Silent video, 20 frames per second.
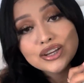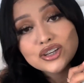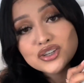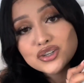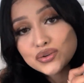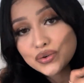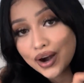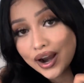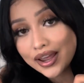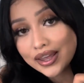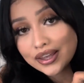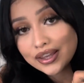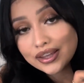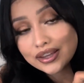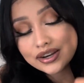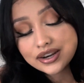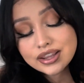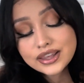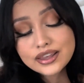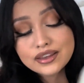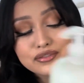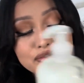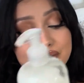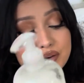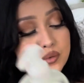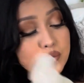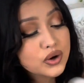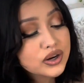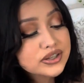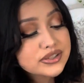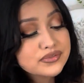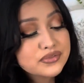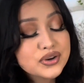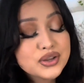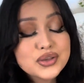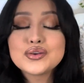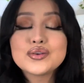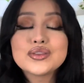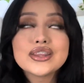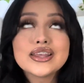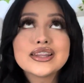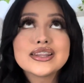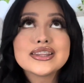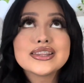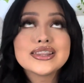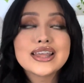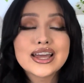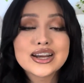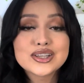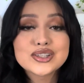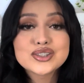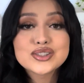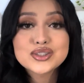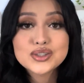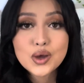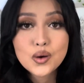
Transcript: Try it. If it works for you, then that is so